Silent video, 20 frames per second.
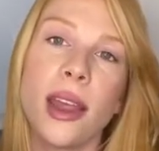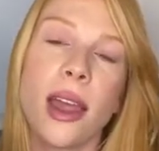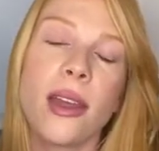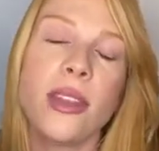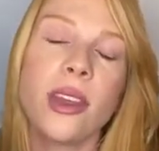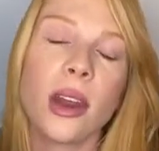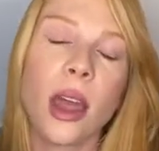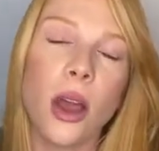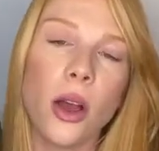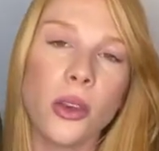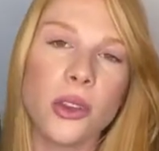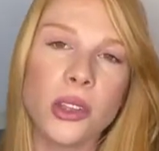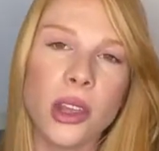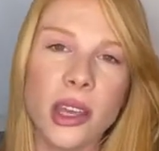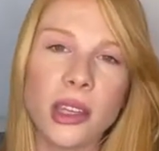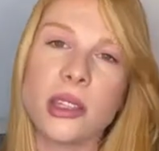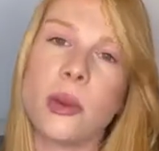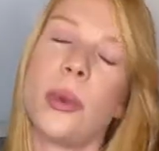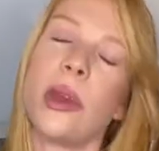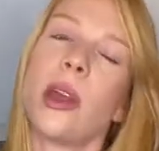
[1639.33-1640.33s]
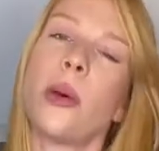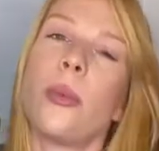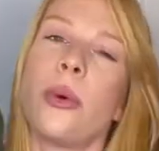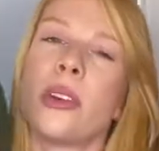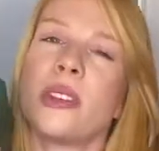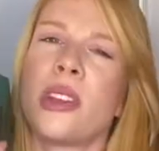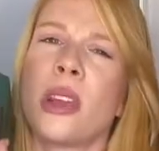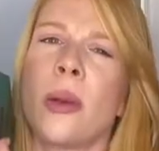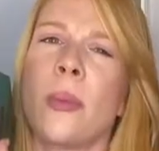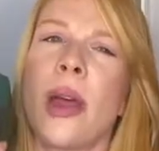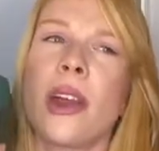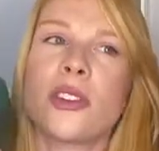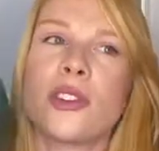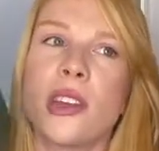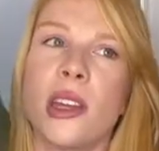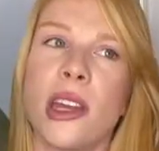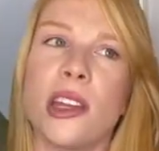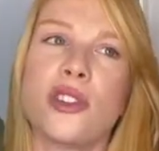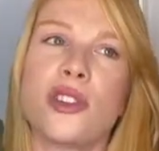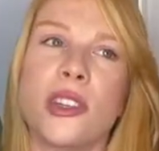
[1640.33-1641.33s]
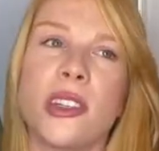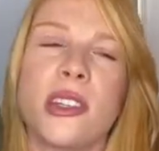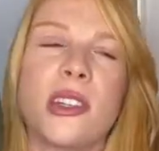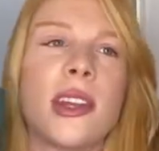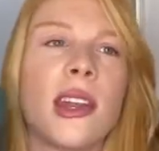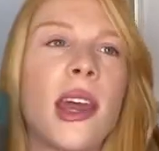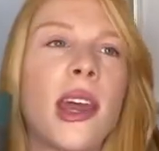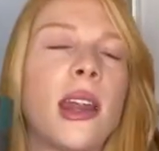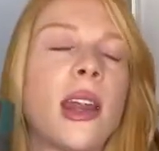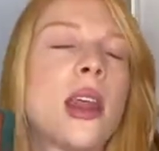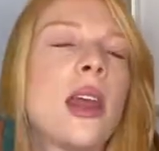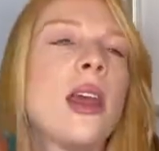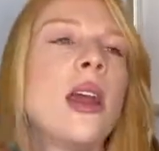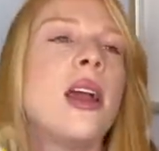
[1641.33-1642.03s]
And then I also like to pick up books that I'm actually interested in.